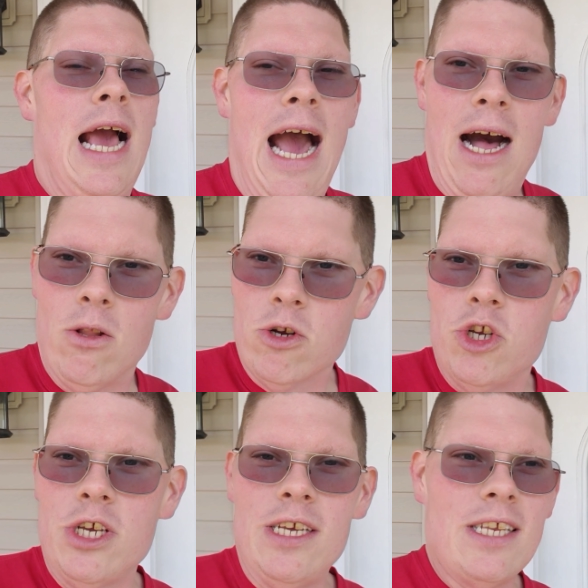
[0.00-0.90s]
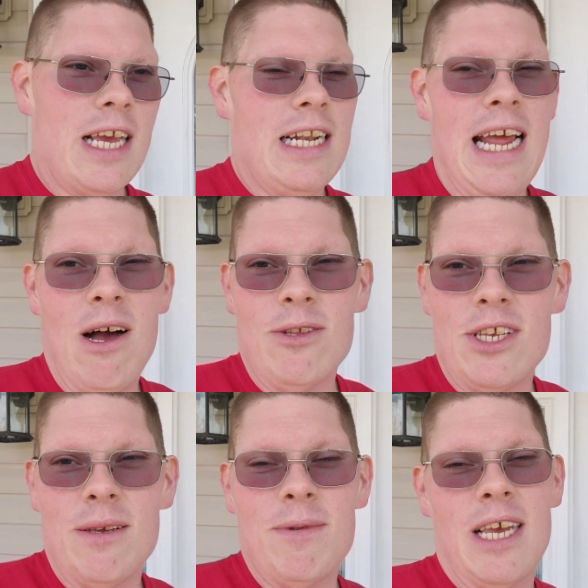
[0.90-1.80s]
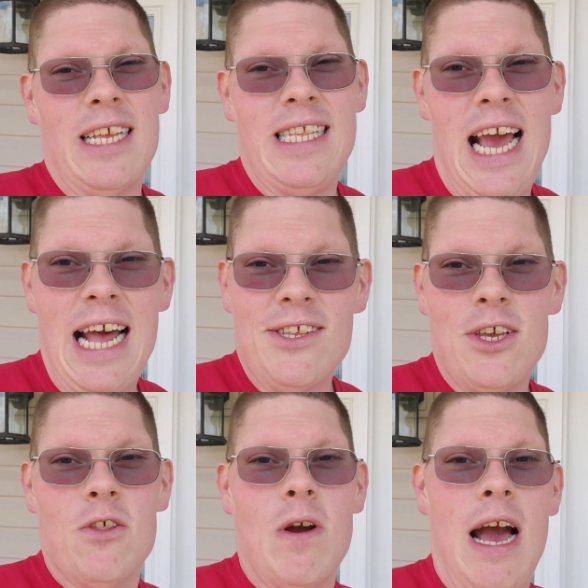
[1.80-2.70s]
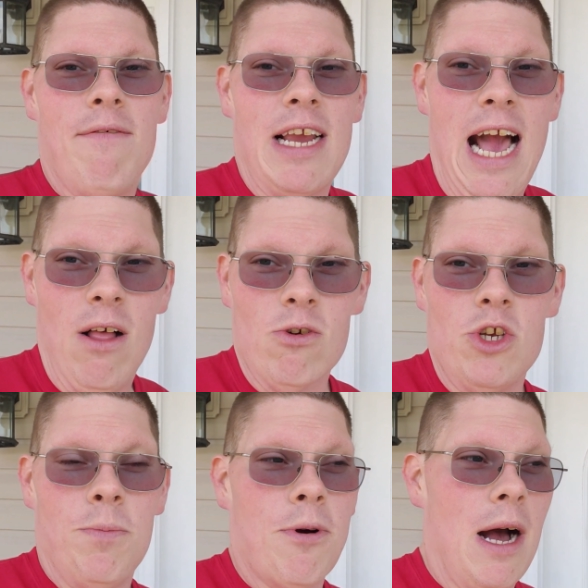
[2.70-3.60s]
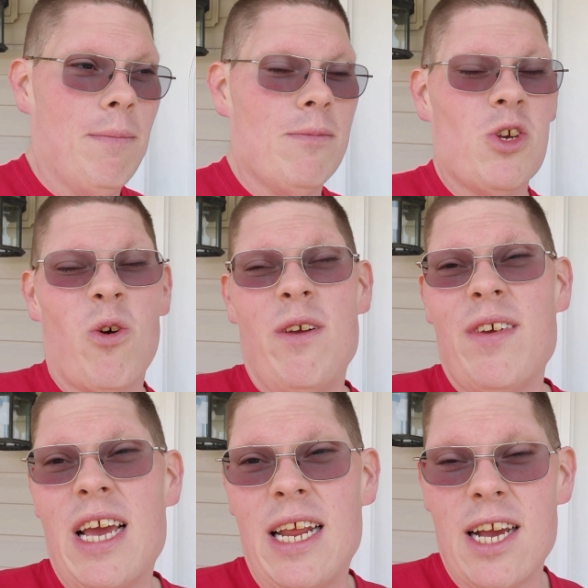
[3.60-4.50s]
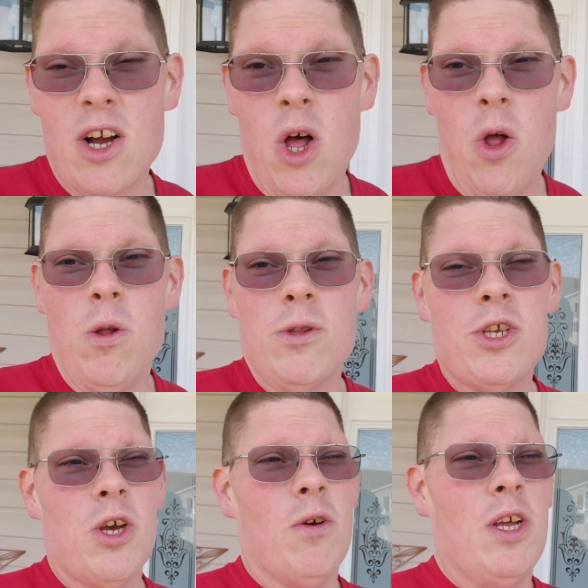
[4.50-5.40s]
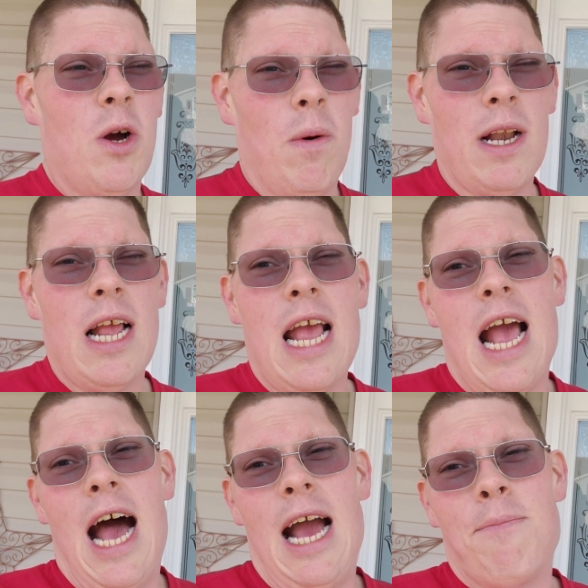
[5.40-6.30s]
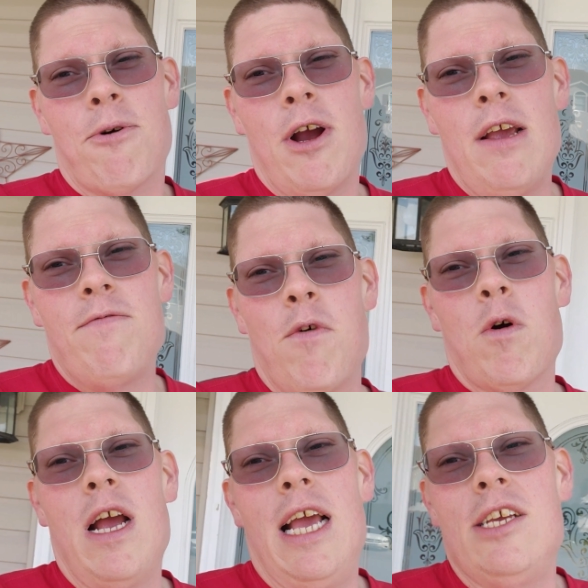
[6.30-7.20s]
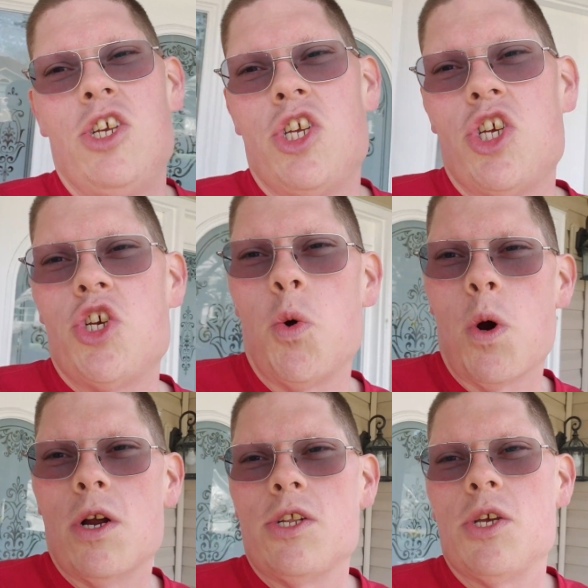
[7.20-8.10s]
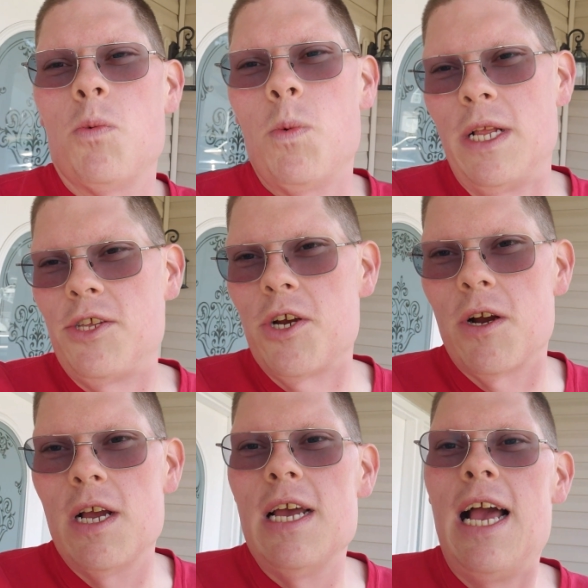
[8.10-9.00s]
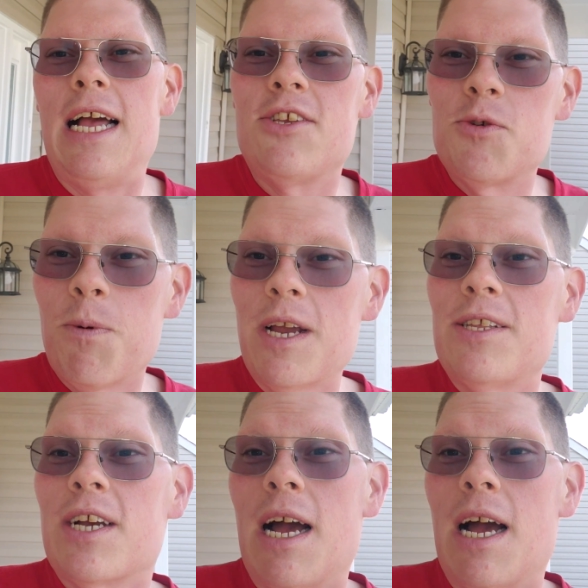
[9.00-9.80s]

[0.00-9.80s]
allergies. And now it seems like Dad's either having allergy problems or even getting a cold. So you know what? I pray for a short winter and spring to